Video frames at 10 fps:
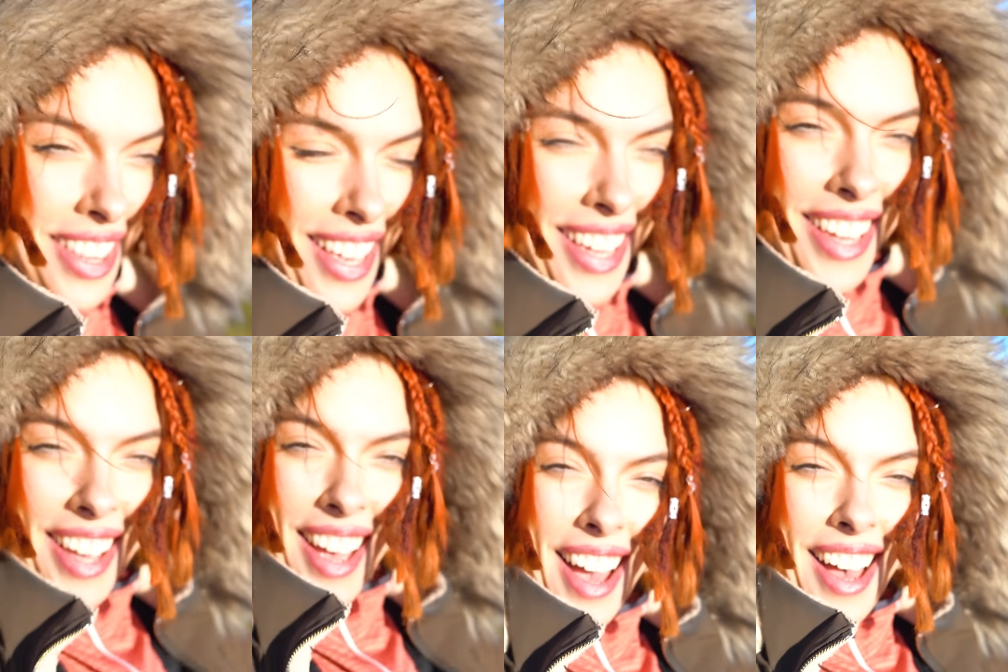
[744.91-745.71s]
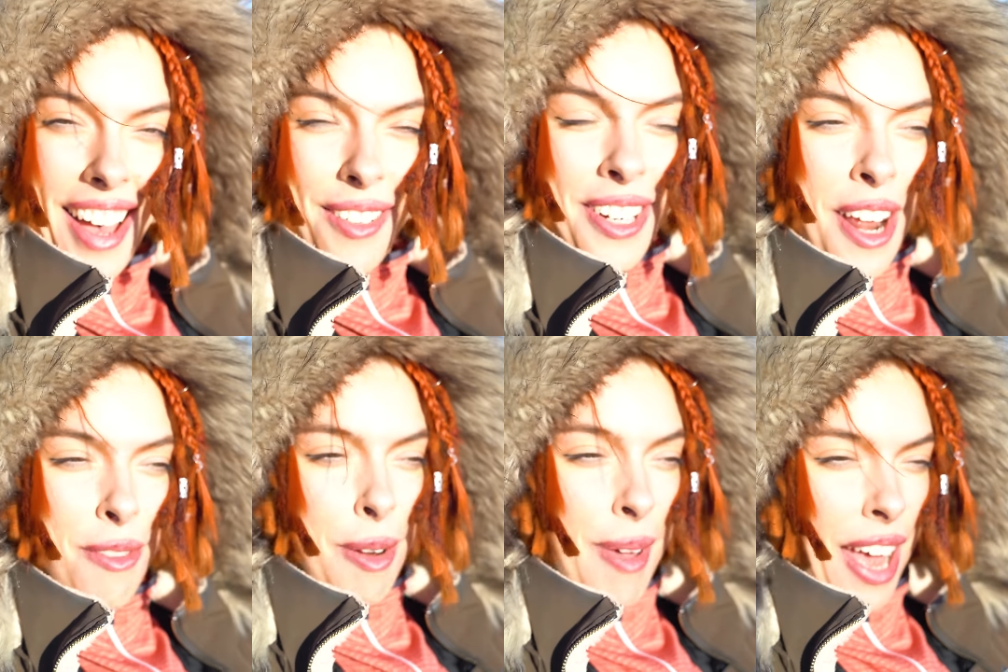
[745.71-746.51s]
like, I would
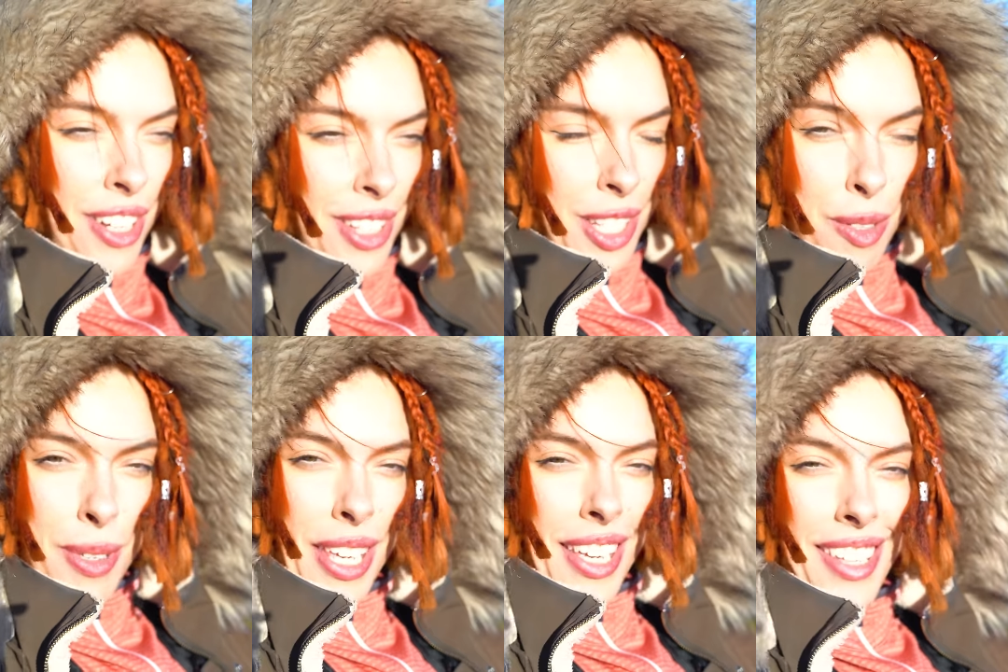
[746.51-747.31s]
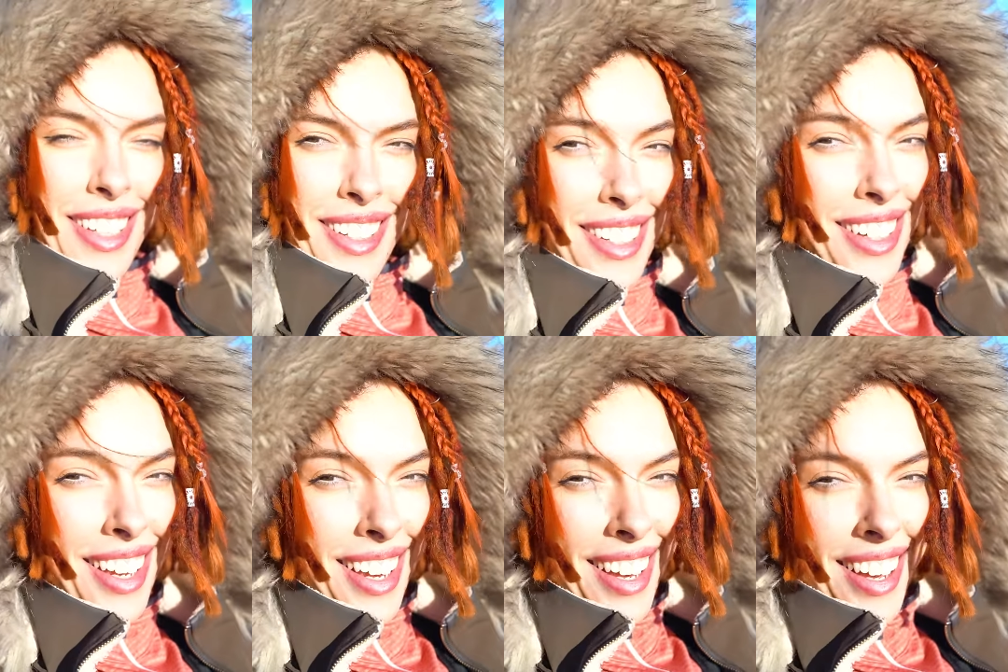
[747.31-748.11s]
never imagine this to be England.
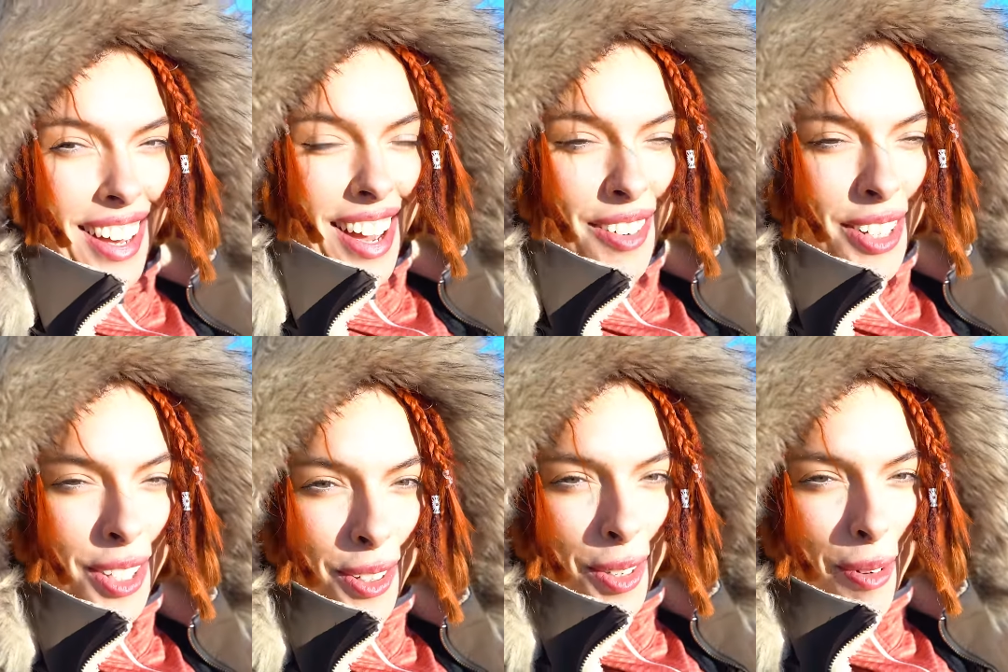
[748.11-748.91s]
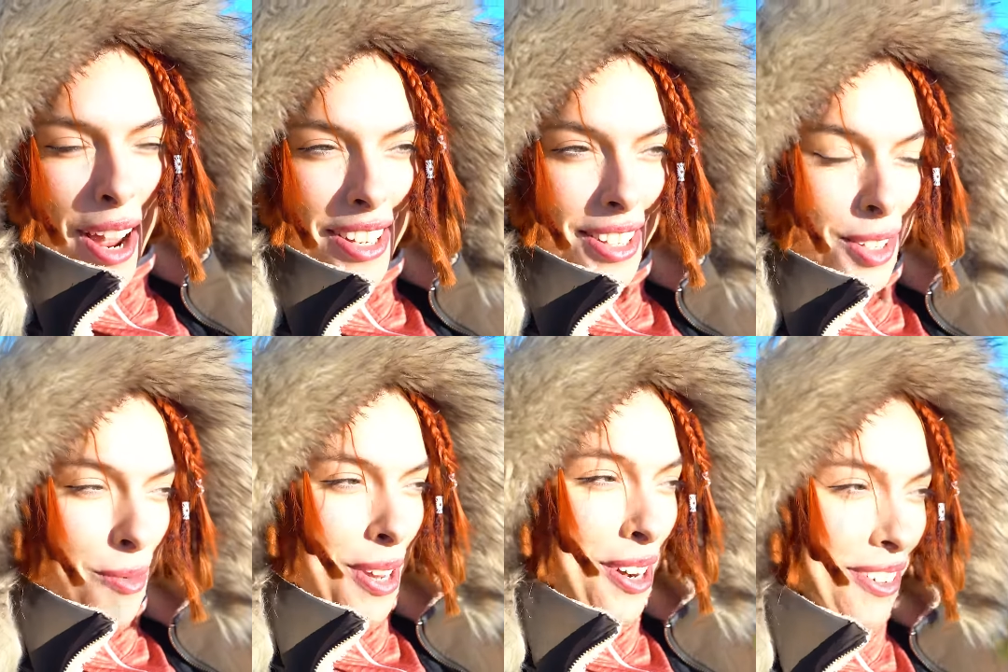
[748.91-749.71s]
I'm just so surprised it's so
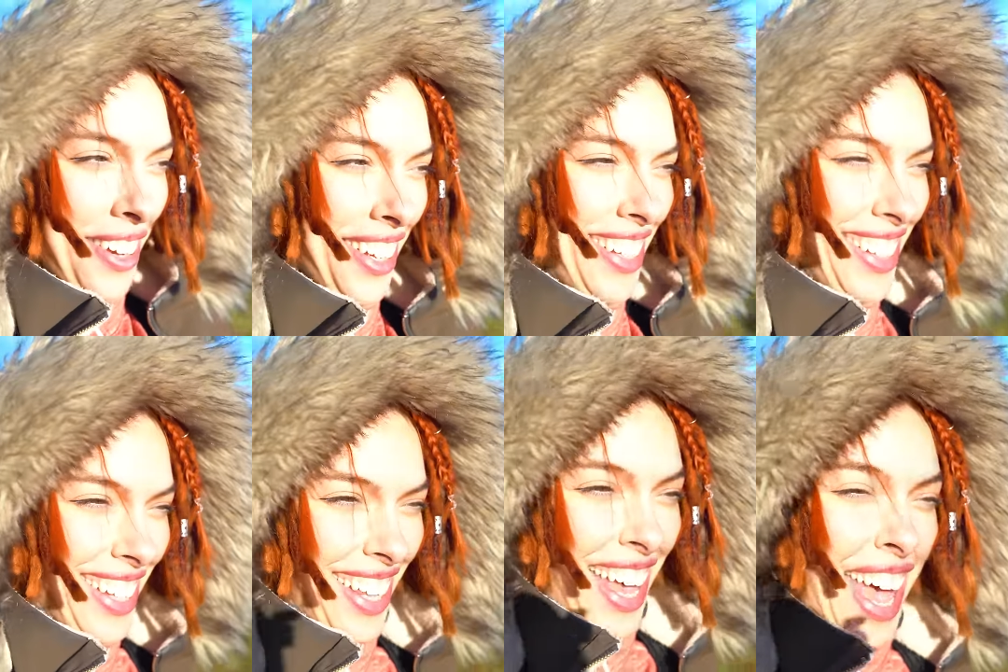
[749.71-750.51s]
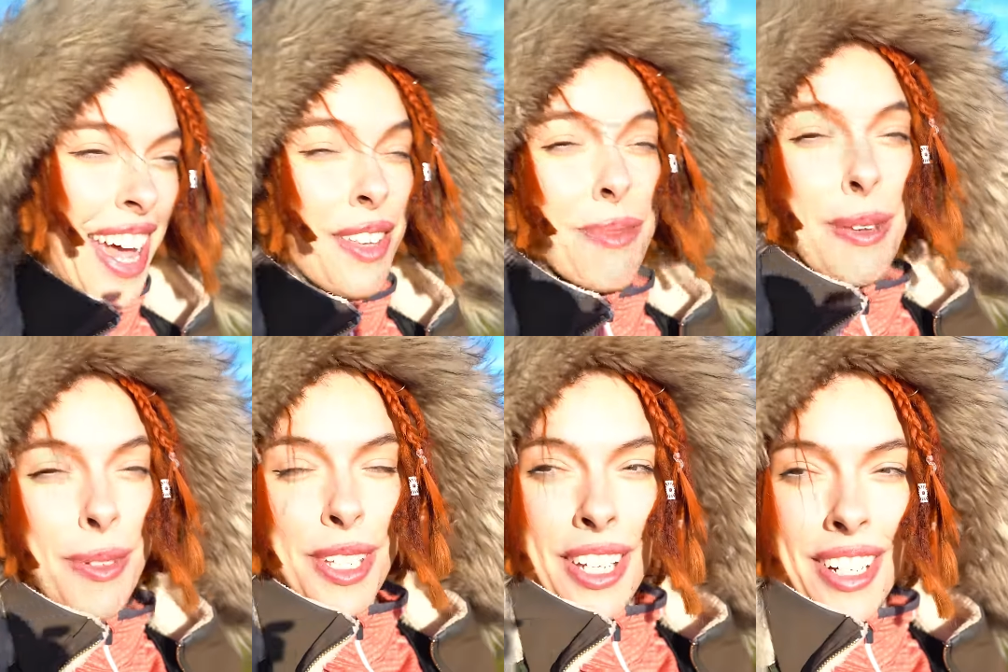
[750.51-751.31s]
beautiful. And the
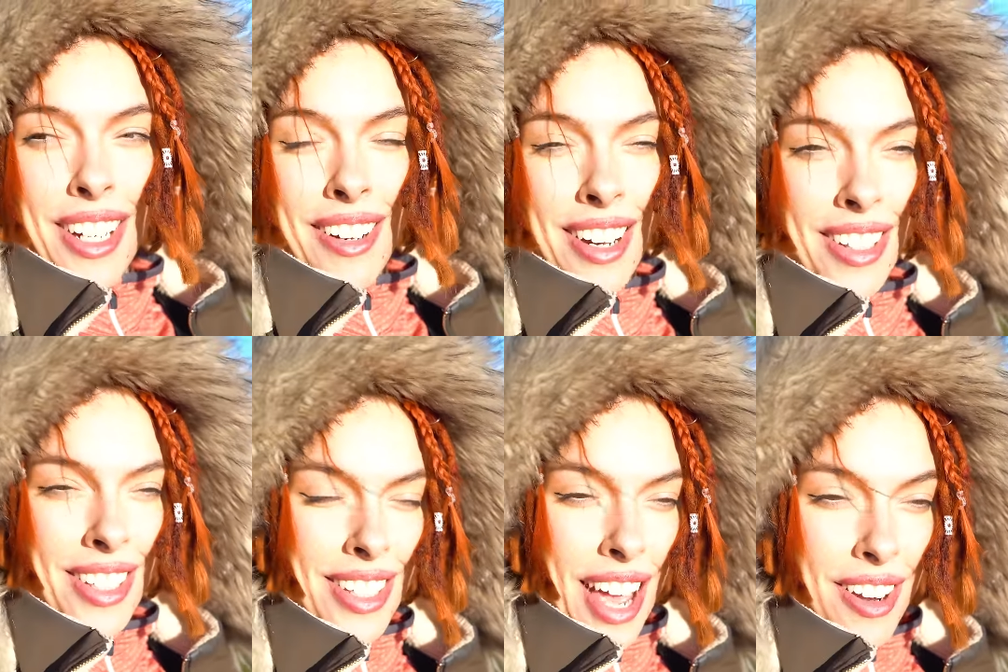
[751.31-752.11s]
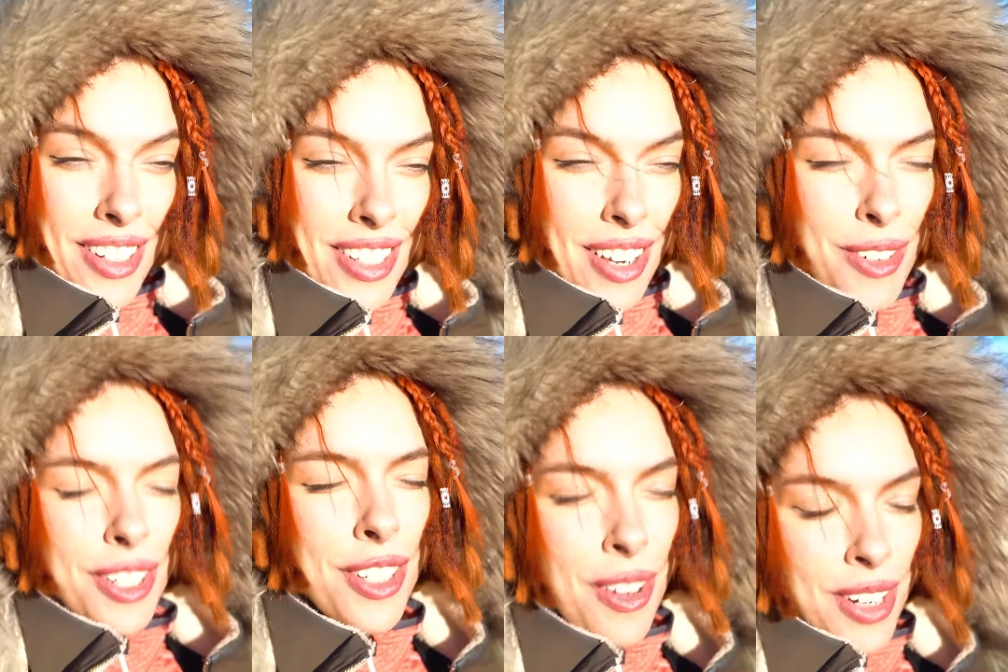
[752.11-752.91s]
people here around this town and stuff
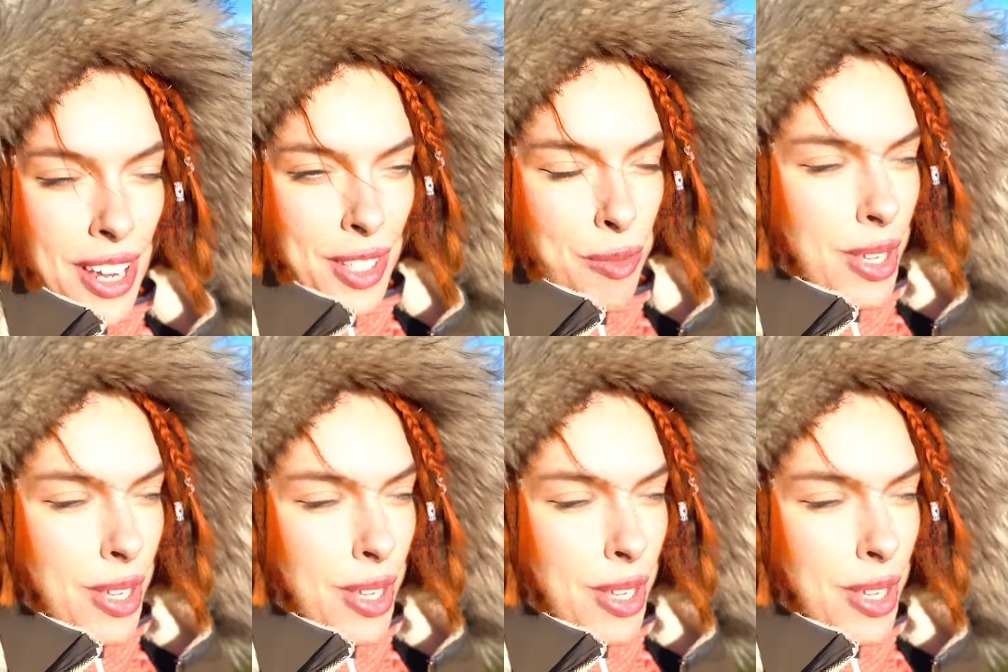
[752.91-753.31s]
are so nice and